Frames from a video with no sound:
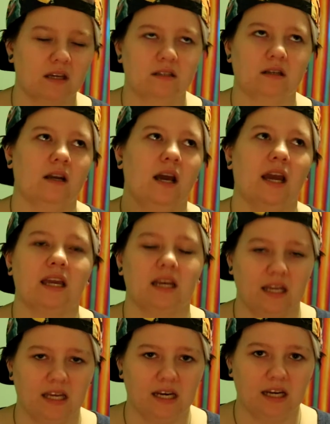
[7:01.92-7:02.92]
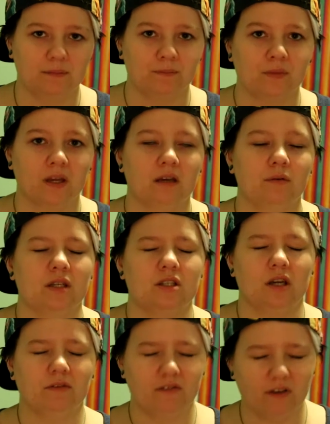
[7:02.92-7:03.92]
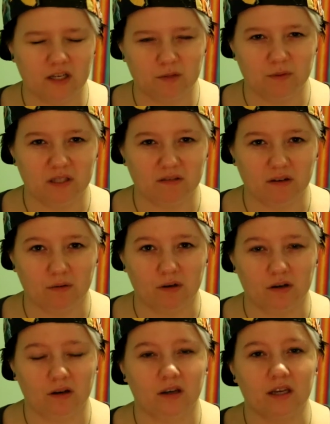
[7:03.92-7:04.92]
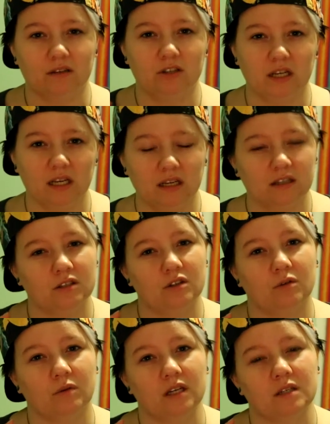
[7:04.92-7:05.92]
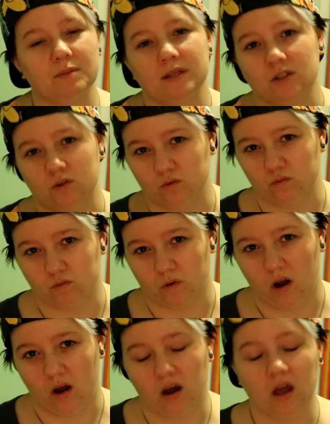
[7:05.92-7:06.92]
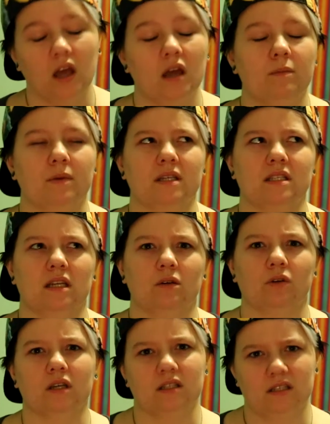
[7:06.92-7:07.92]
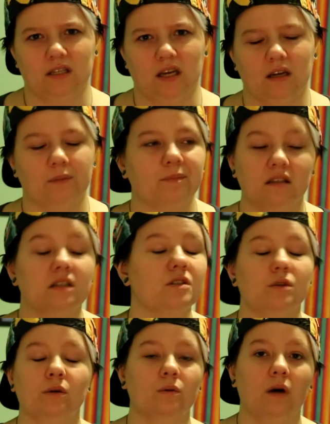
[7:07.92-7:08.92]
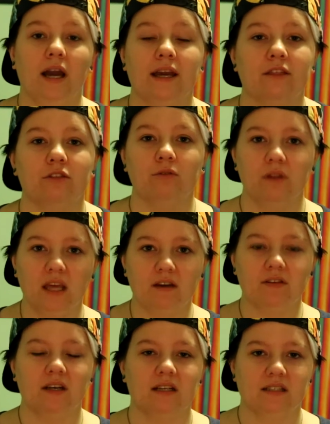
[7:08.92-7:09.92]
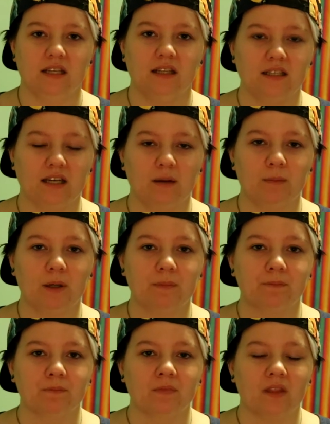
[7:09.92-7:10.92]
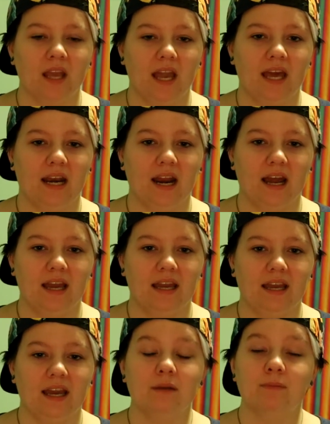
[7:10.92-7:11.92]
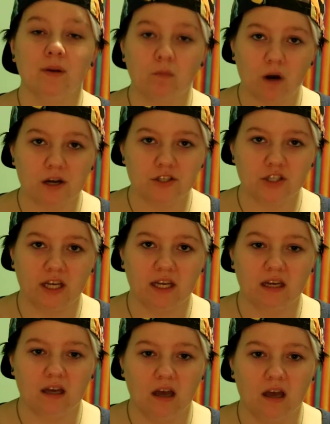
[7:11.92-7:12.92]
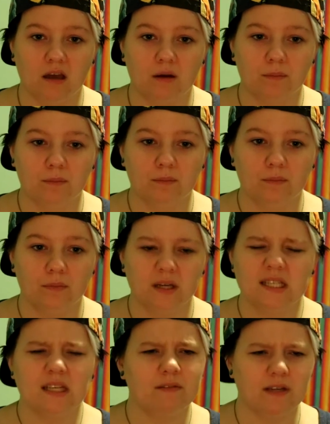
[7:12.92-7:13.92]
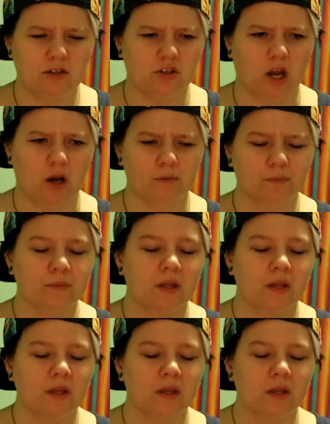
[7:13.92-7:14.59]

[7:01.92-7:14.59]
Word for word: is done, I can eat it. Because you gotta be very specific when you're cooking chicken because you don't want it to be too raw because then you'll get sick. So I threw in the oven, I set the timer, and I had been watching um, a TV show